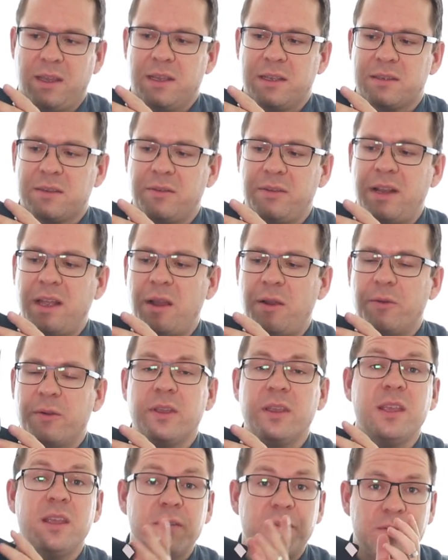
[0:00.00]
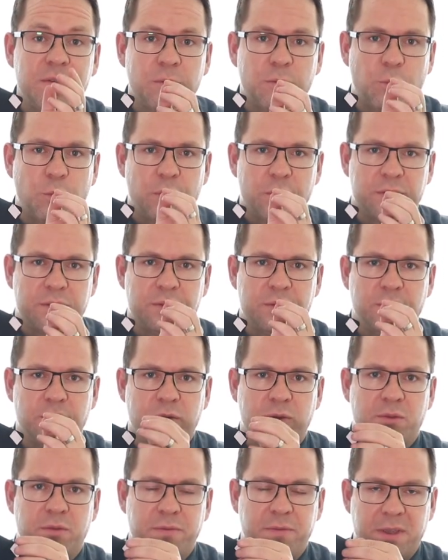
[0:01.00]
So now if you want
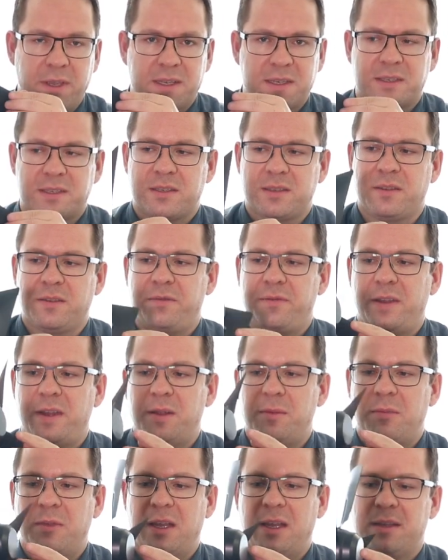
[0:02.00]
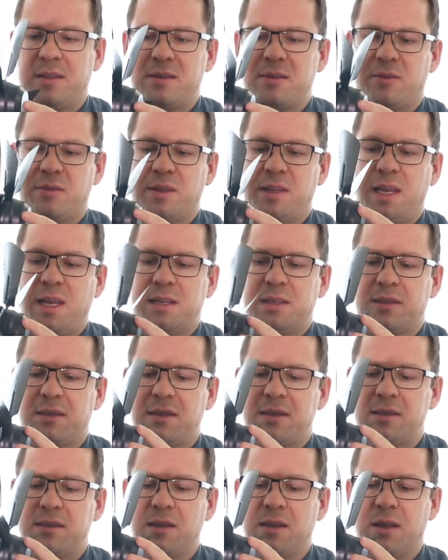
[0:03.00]
to fix the fan blades on the
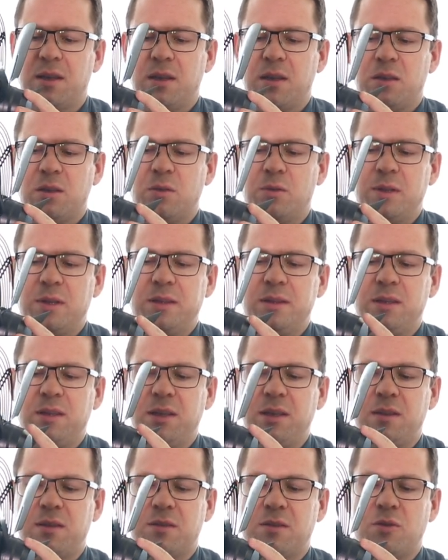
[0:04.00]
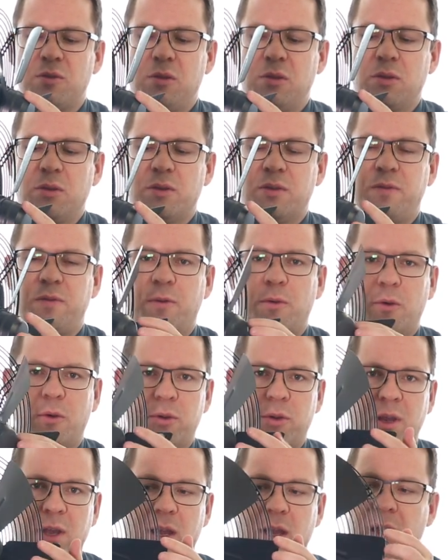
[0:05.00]
axis, you will need to look
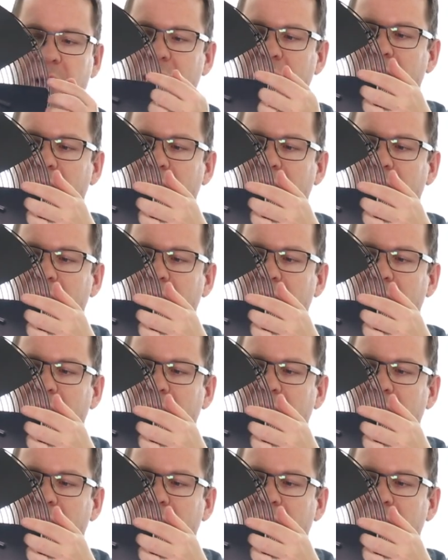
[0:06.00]
for an